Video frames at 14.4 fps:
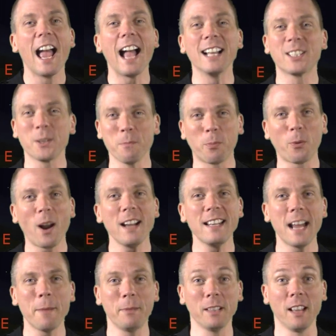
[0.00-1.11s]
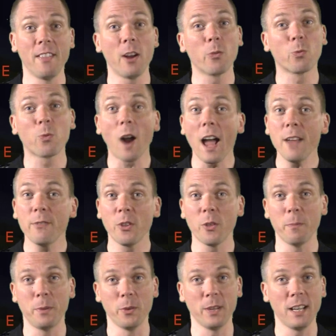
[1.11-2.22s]
and some bright nebulae that rival the
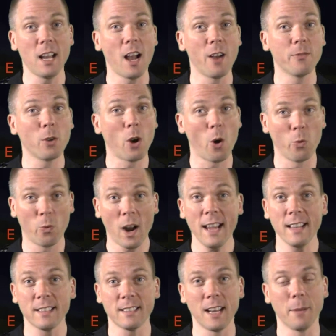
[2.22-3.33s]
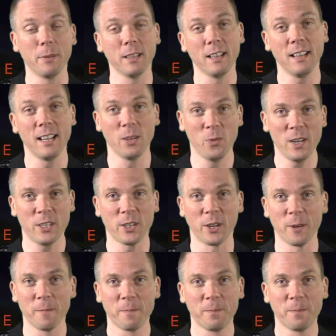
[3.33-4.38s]
beauty of Orion's Nebula in winter.